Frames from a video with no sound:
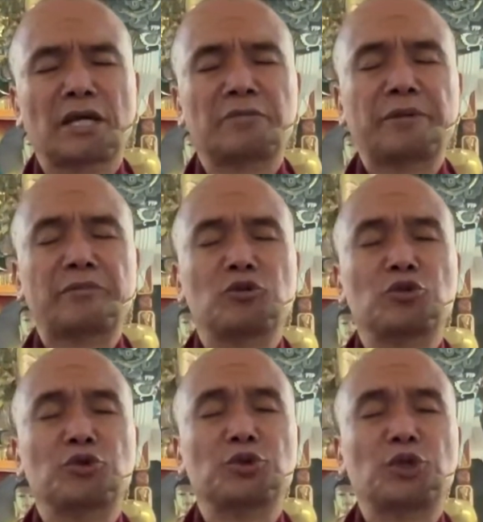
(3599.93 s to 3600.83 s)
And people
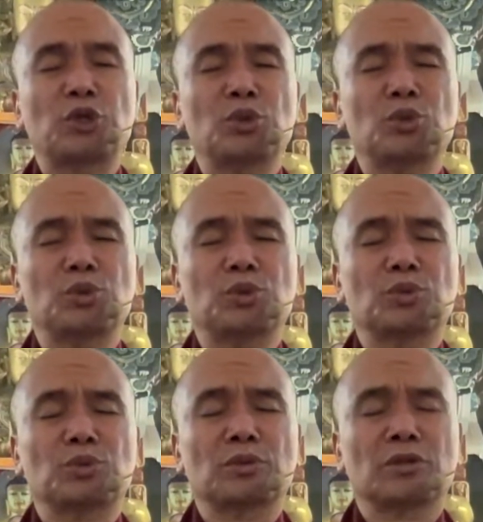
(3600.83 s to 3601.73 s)
who you know
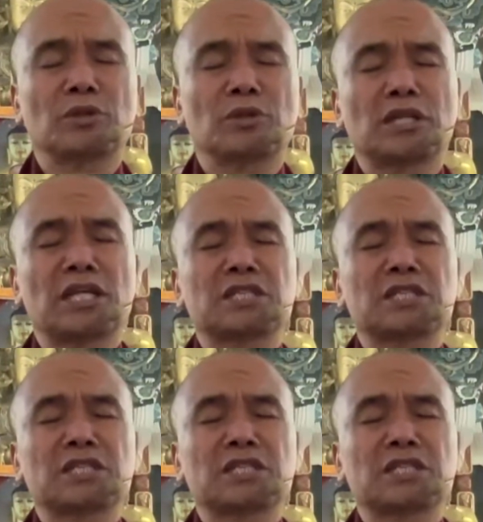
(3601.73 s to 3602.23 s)
the